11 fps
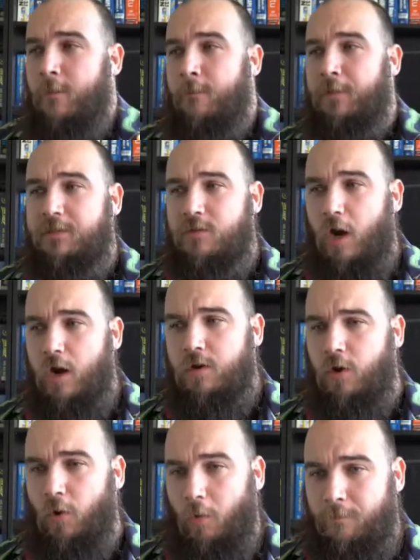But
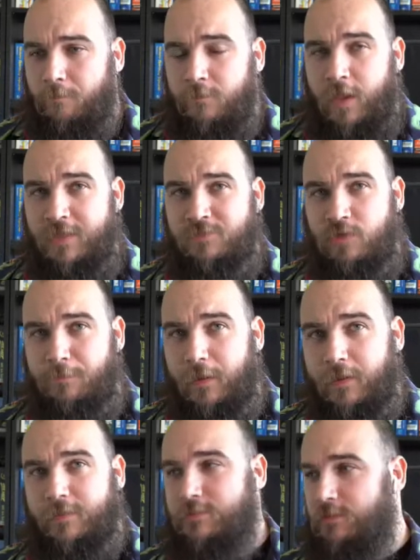Darko, S3
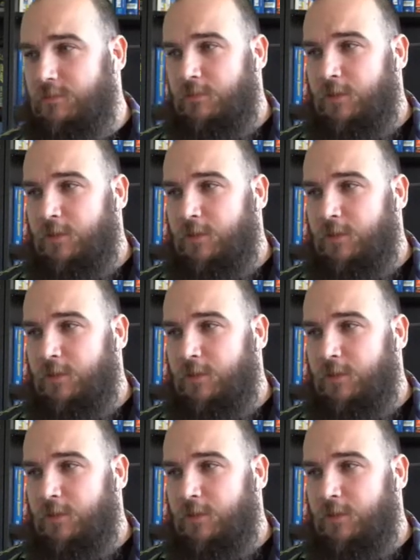buckets,